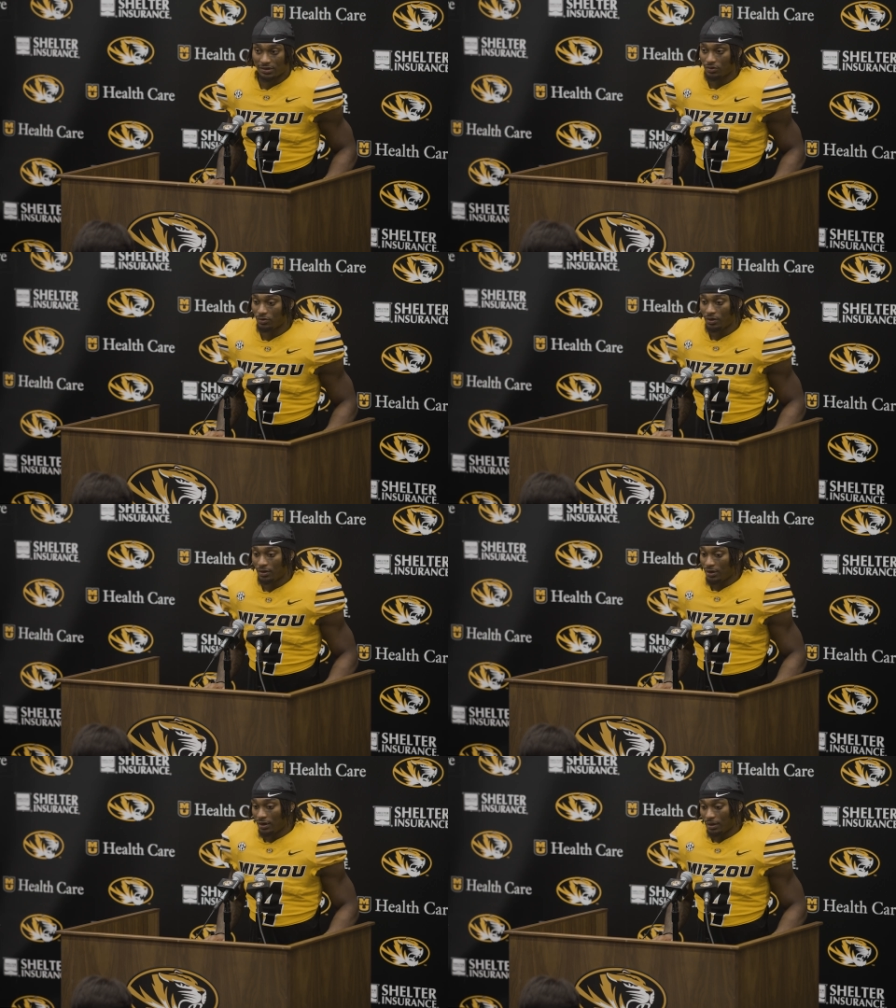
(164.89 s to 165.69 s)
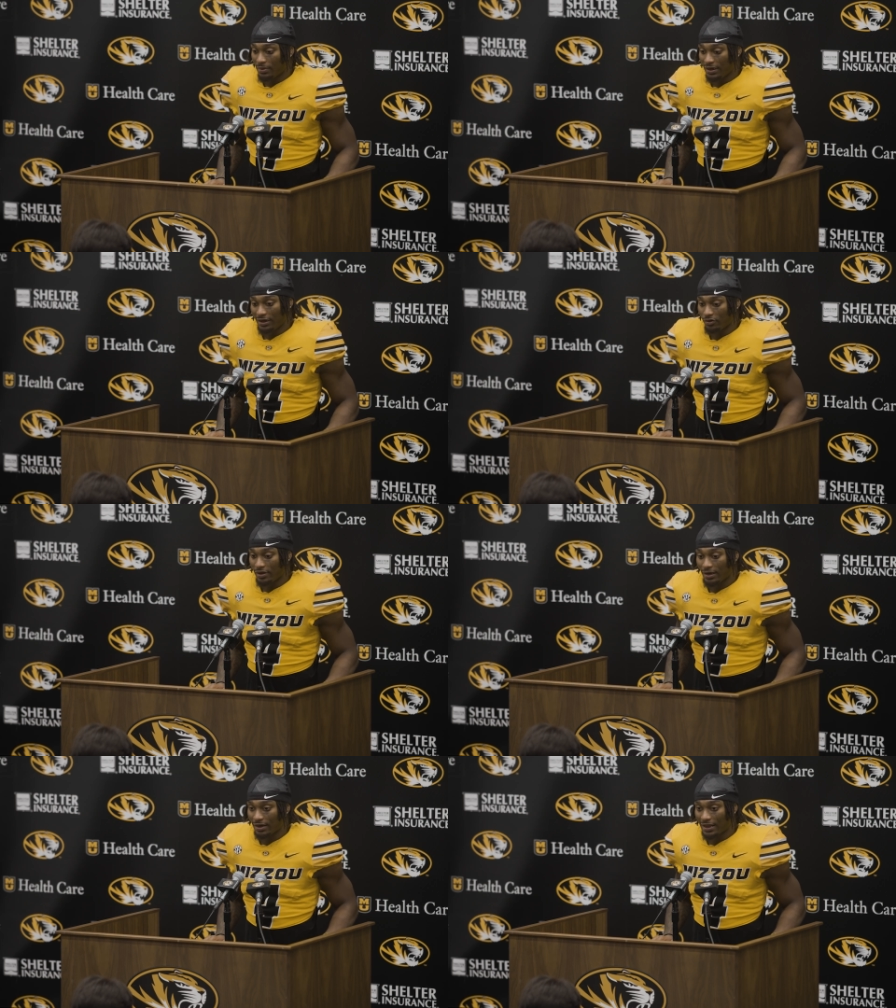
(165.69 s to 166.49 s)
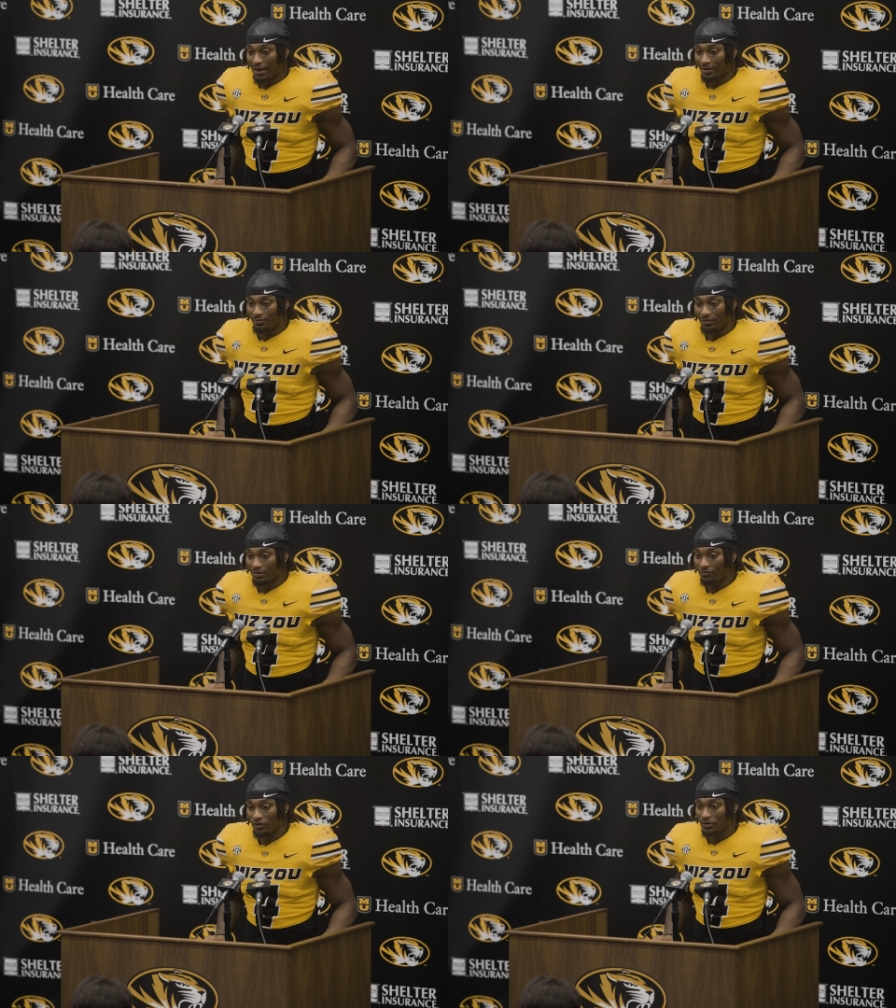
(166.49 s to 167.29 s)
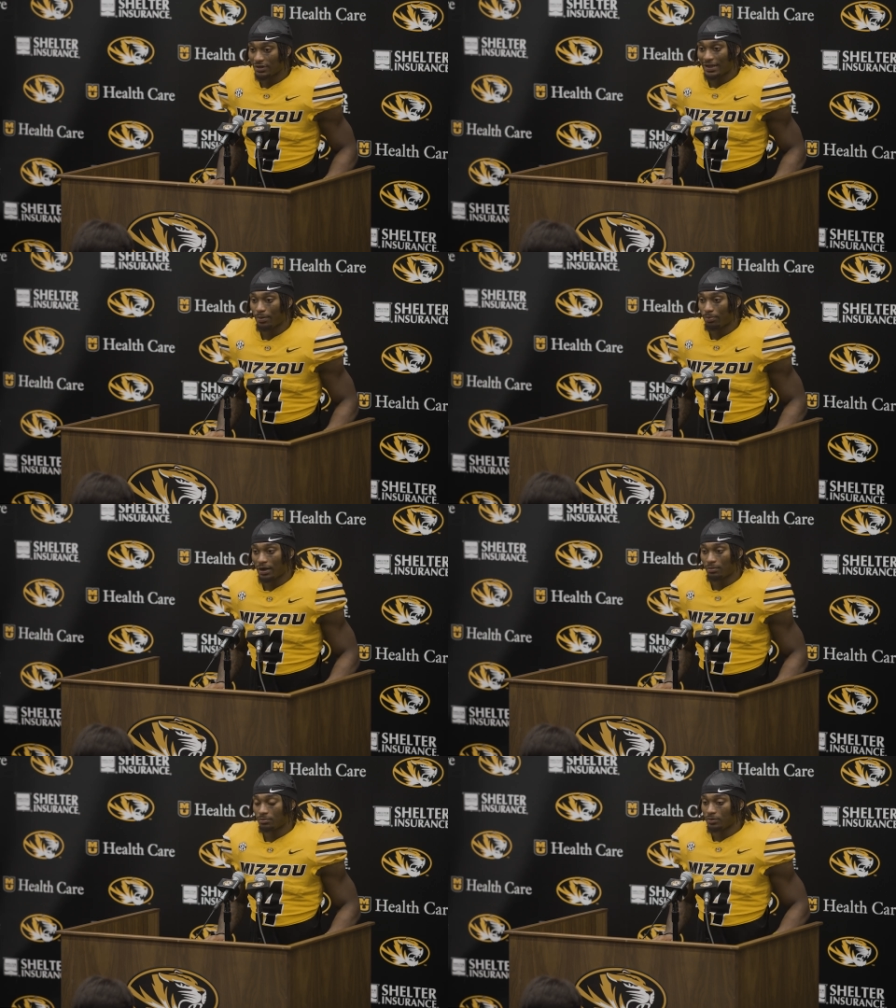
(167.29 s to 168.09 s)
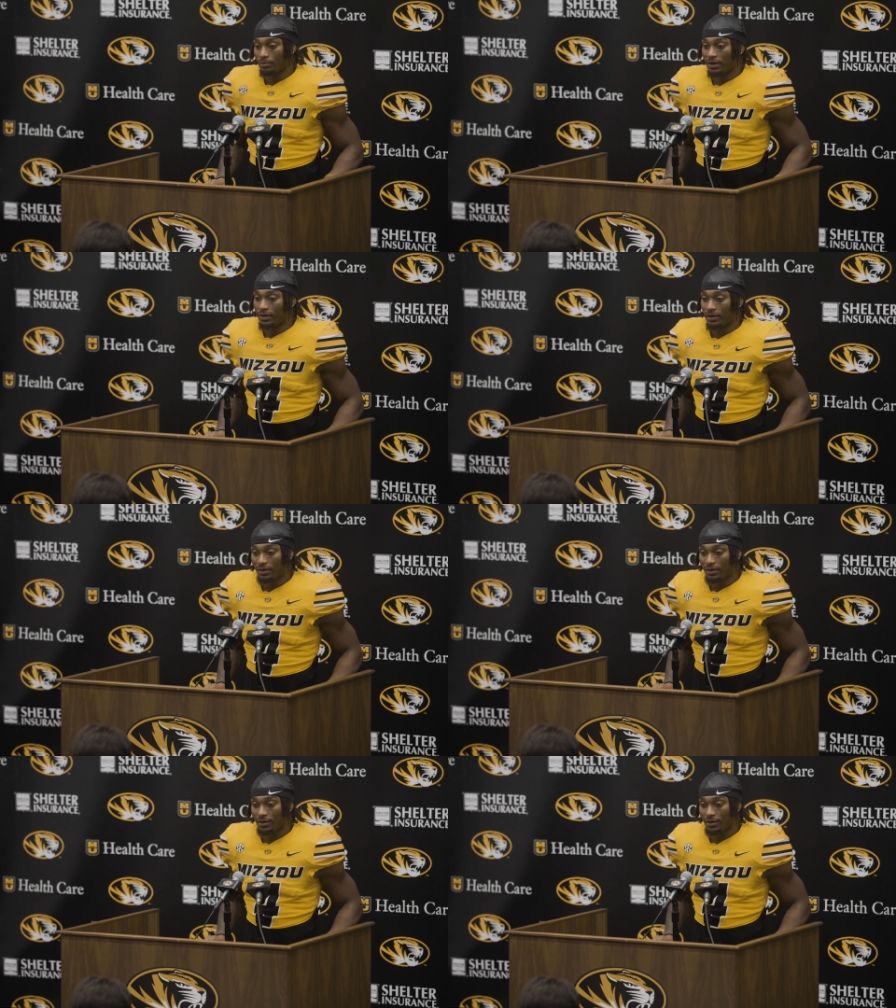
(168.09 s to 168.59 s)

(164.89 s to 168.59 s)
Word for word: So, I mean, he created a lot of confusion, a lot of problems, but.